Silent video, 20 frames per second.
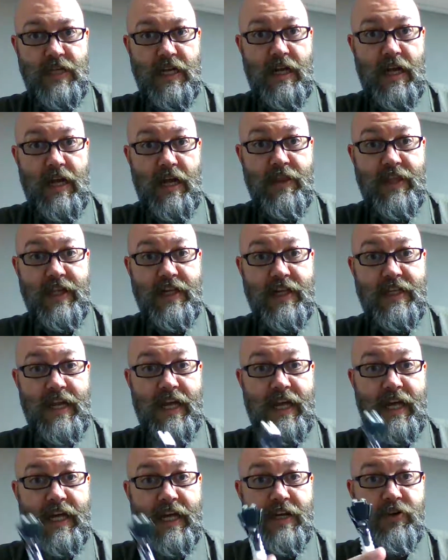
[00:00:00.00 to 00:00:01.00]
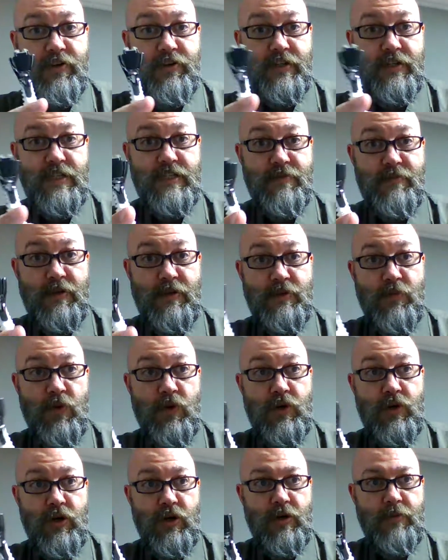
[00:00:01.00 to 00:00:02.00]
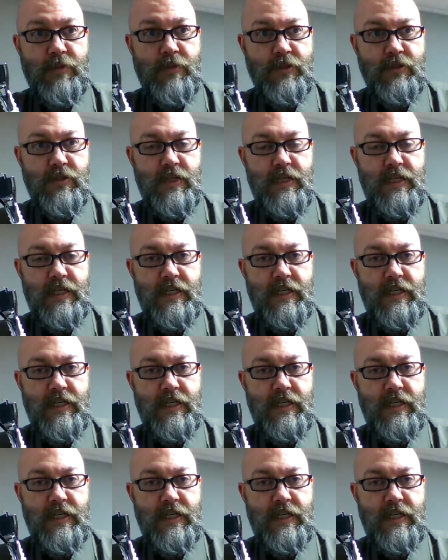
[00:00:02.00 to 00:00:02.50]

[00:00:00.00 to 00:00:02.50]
I, I think the handle is much more durable.